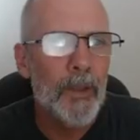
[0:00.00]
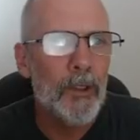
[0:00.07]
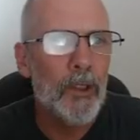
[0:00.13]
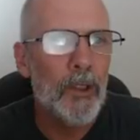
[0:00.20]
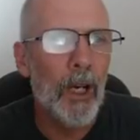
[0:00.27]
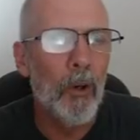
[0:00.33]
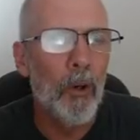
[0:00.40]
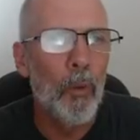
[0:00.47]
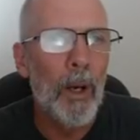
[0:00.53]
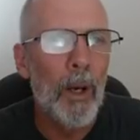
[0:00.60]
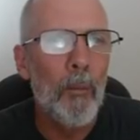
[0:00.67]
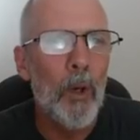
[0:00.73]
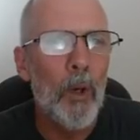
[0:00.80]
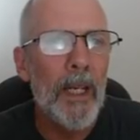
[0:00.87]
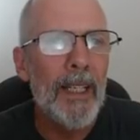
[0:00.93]
So
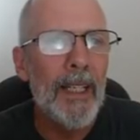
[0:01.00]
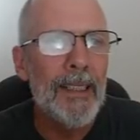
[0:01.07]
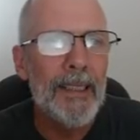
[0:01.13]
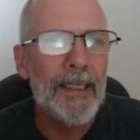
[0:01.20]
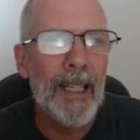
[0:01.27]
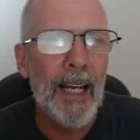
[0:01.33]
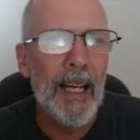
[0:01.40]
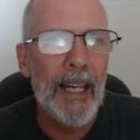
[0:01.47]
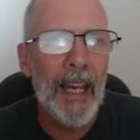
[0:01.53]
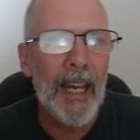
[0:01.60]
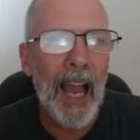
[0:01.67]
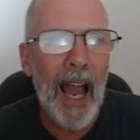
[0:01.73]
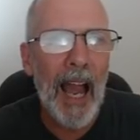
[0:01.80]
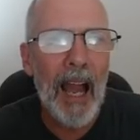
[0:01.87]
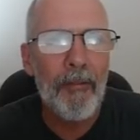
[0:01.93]
when we
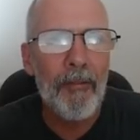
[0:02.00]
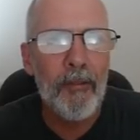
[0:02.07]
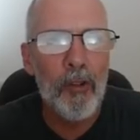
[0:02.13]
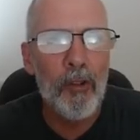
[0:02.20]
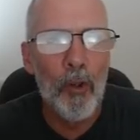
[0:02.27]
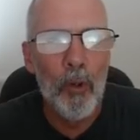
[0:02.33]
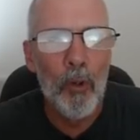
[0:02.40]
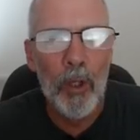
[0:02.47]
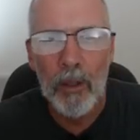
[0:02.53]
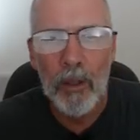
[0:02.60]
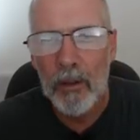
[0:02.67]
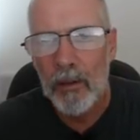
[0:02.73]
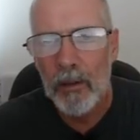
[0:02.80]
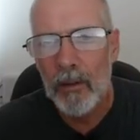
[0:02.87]
say have to,